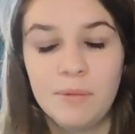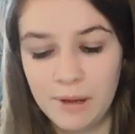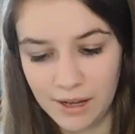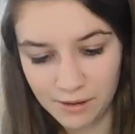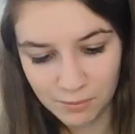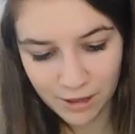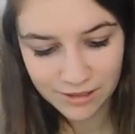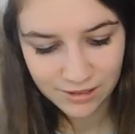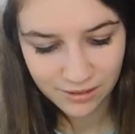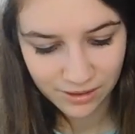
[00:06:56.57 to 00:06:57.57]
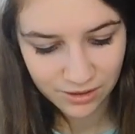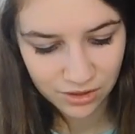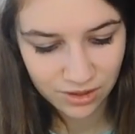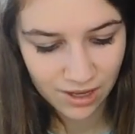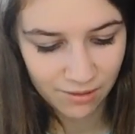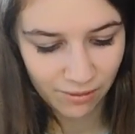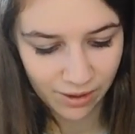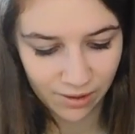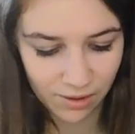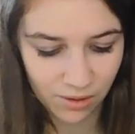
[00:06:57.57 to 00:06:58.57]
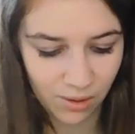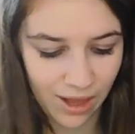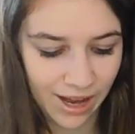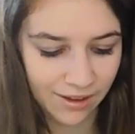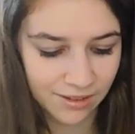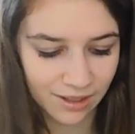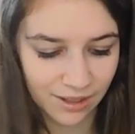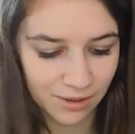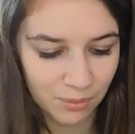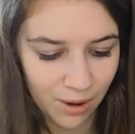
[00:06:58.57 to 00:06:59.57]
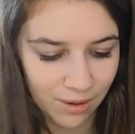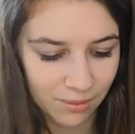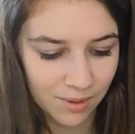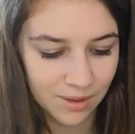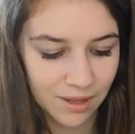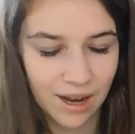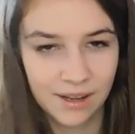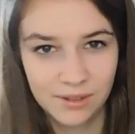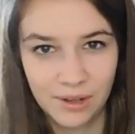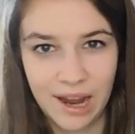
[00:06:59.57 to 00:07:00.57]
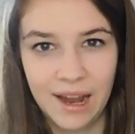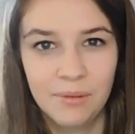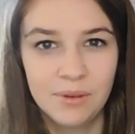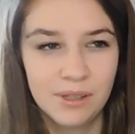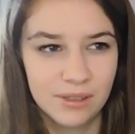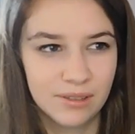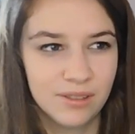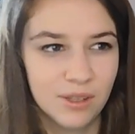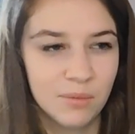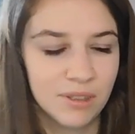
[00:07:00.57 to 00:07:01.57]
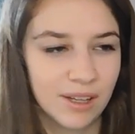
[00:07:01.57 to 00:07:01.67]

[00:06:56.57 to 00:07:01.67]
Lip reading: But basically it's just kind of like a class. Like it probably is, I would assume it's